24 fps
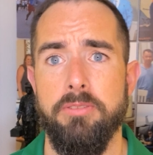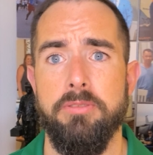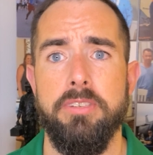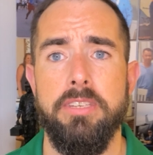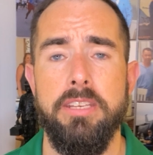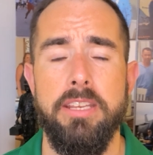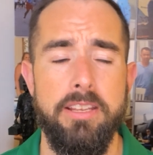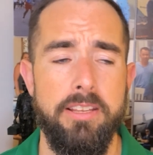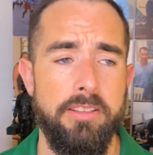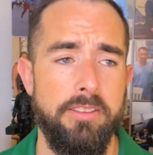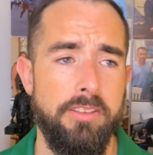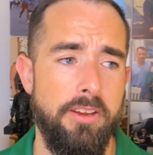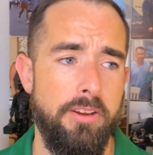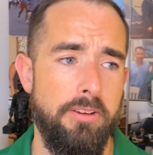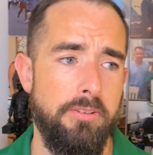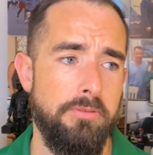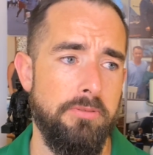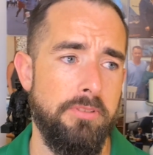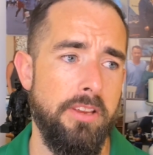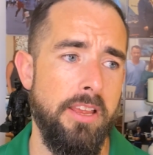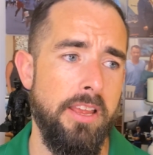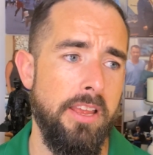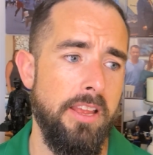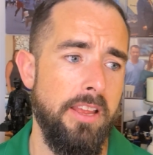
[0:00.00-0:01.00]
seeing
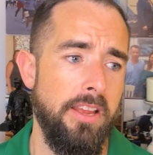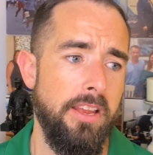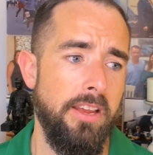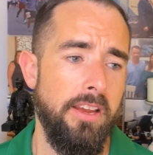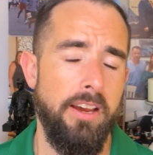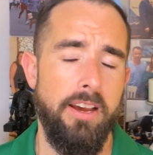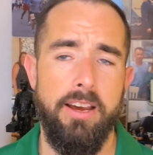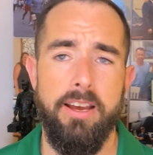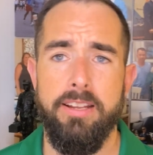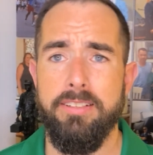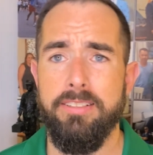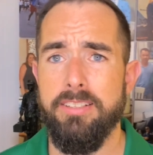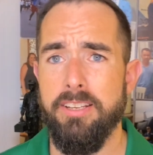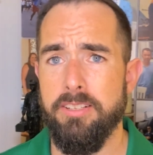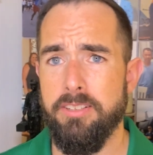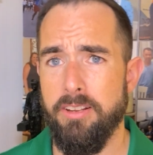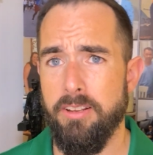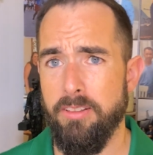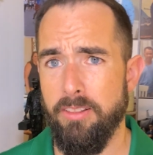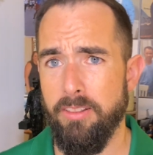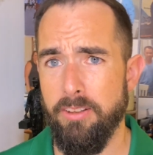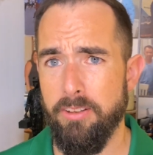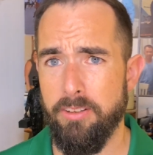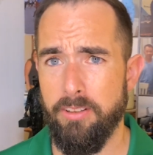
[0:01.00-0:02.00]
those. It
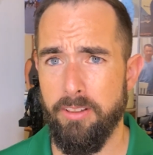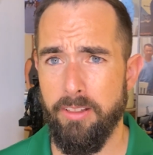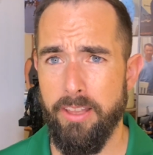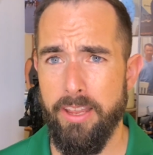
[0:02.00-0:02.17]
doesn't look